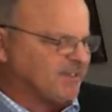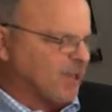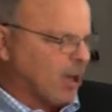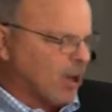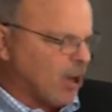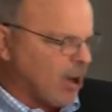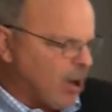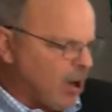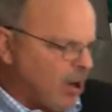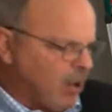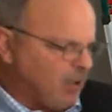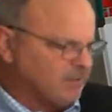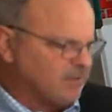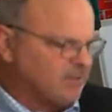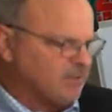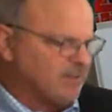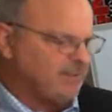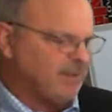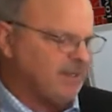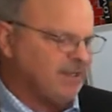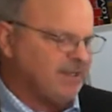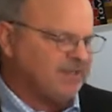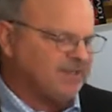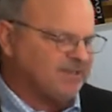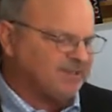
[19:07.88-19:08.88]
our
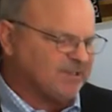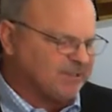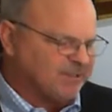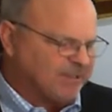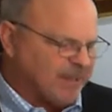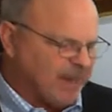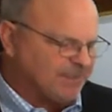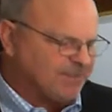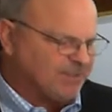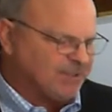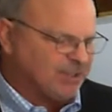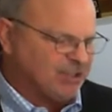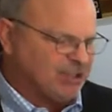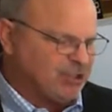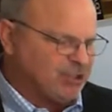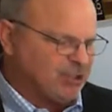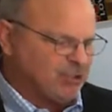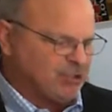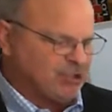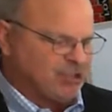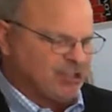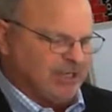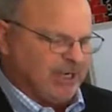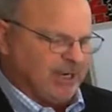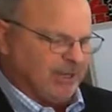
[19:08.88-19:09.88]
ultimate
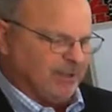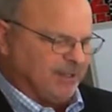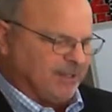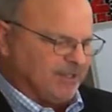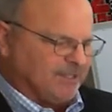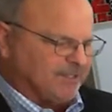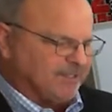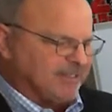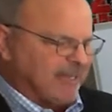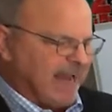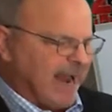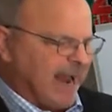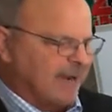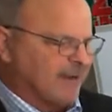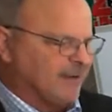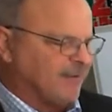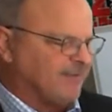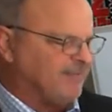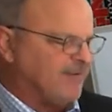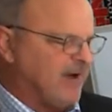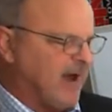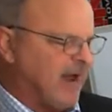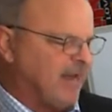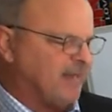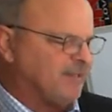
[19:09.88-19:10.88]
substitutionary
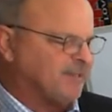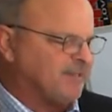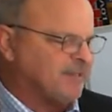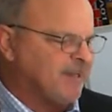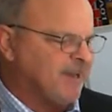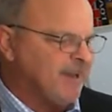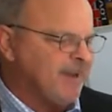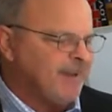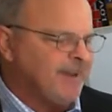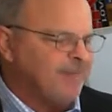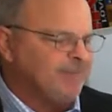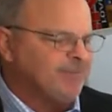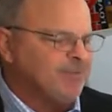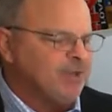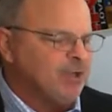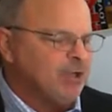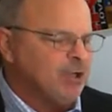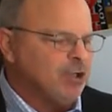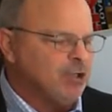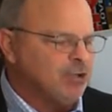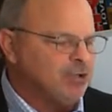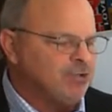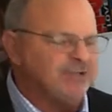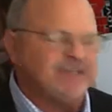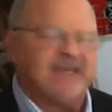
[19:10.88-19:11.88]
sacrifice
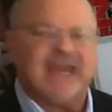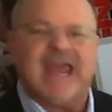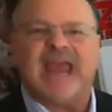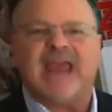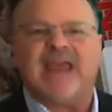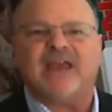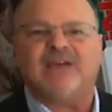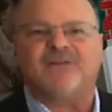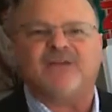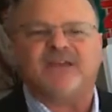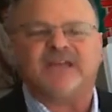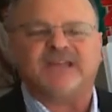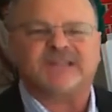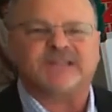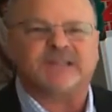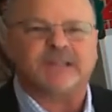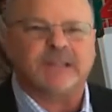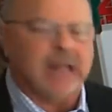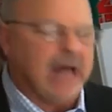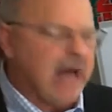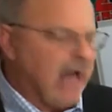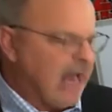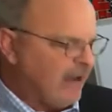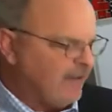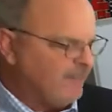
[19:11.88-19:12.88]
who gave his
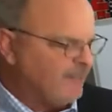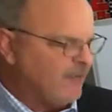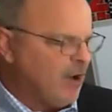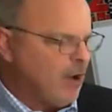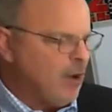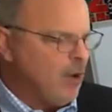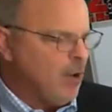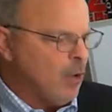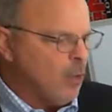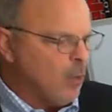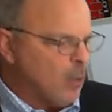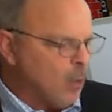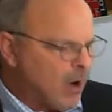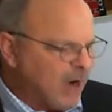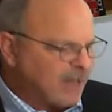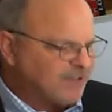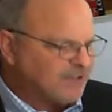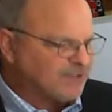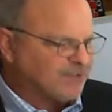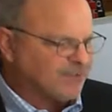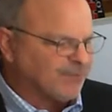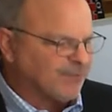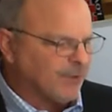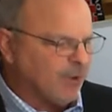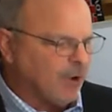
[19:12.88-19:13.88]
life once
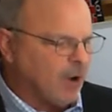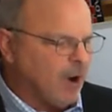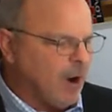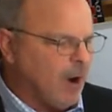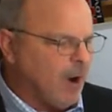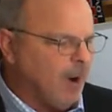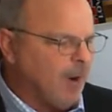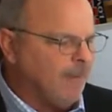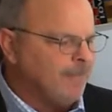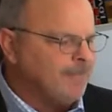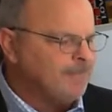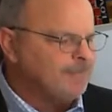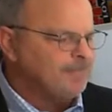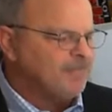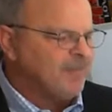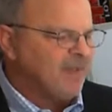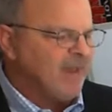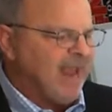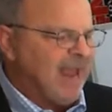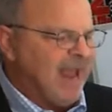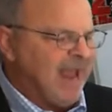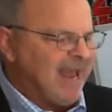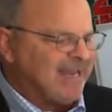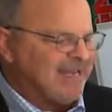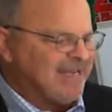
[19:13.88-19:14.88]
for all
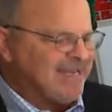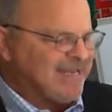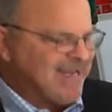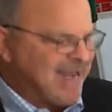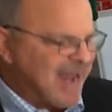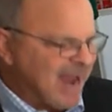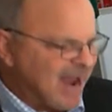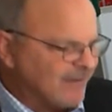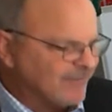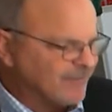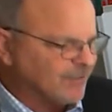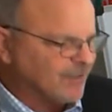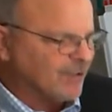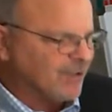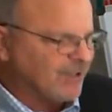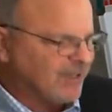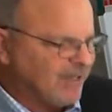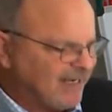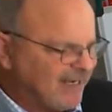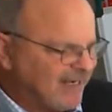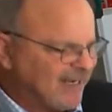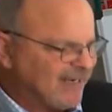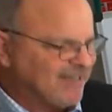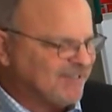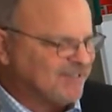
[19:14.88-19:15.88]
and never
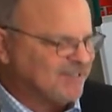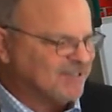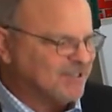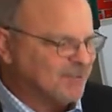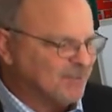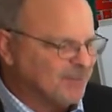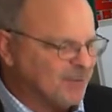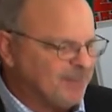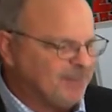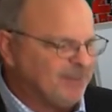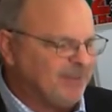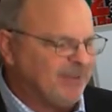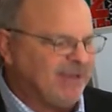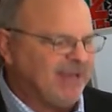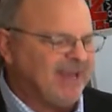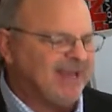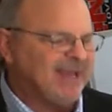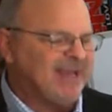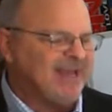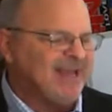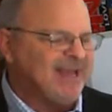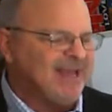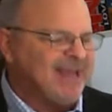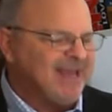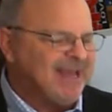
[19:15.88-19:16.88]
needs to repeat
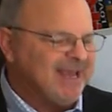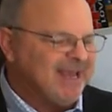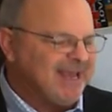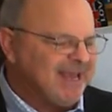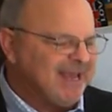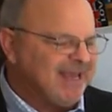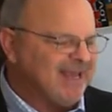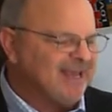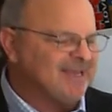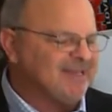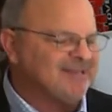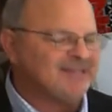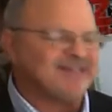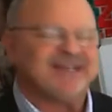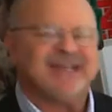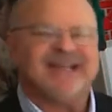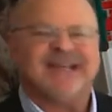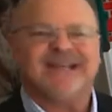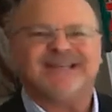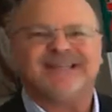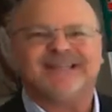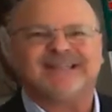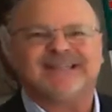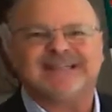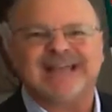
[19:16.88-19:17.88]
his
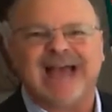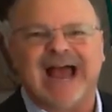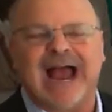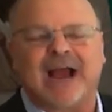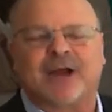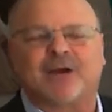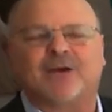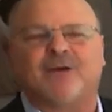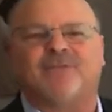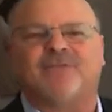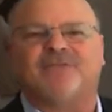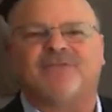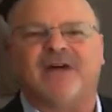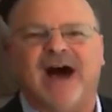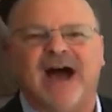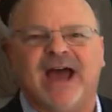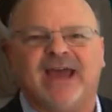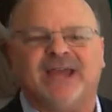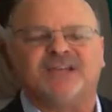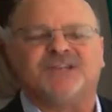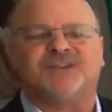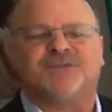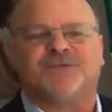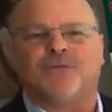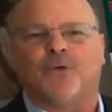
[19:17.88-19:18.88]

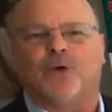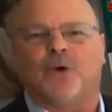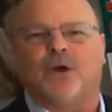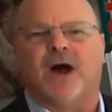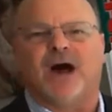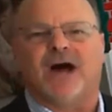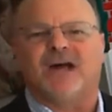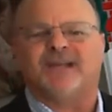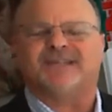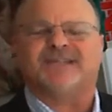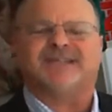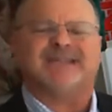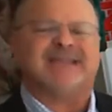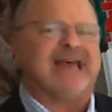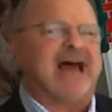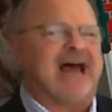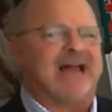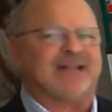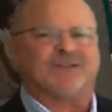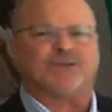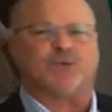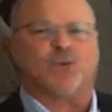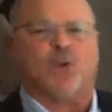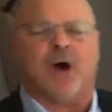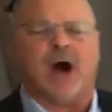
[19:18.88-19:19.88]
sacrifice for us.
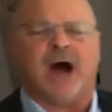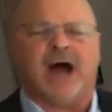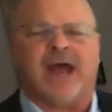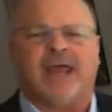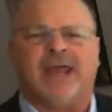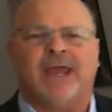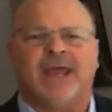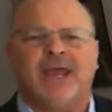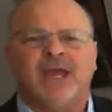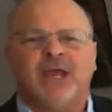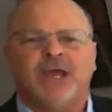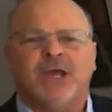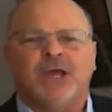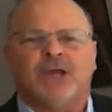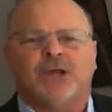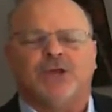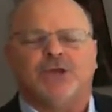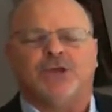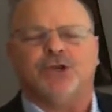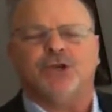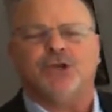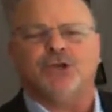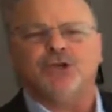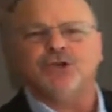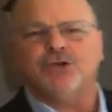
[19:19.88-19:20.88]
That's why the
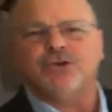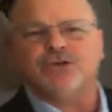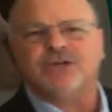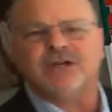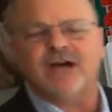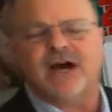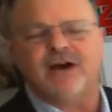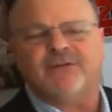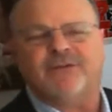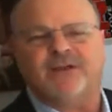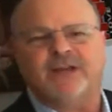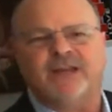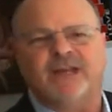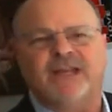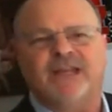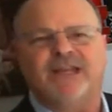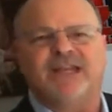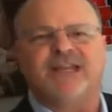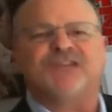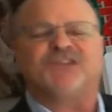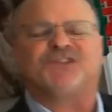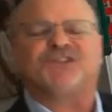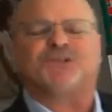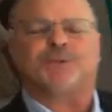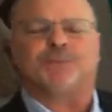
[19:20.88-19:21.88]
new covenant
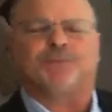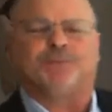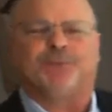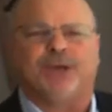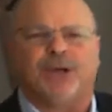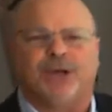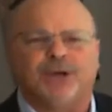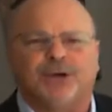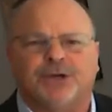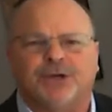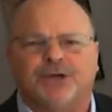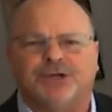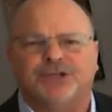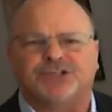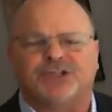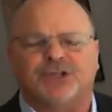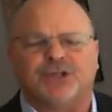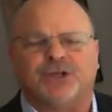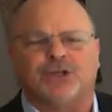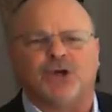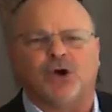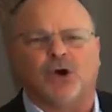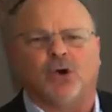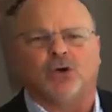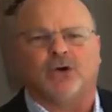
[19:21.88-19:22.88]
is superior to
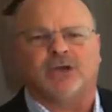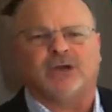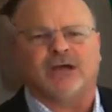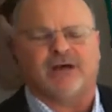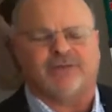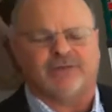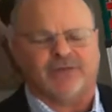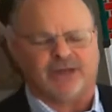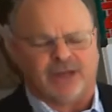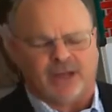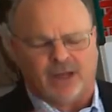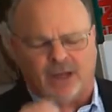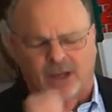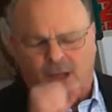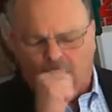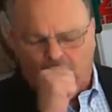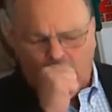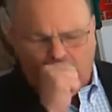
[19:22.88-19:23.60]
the old covenant.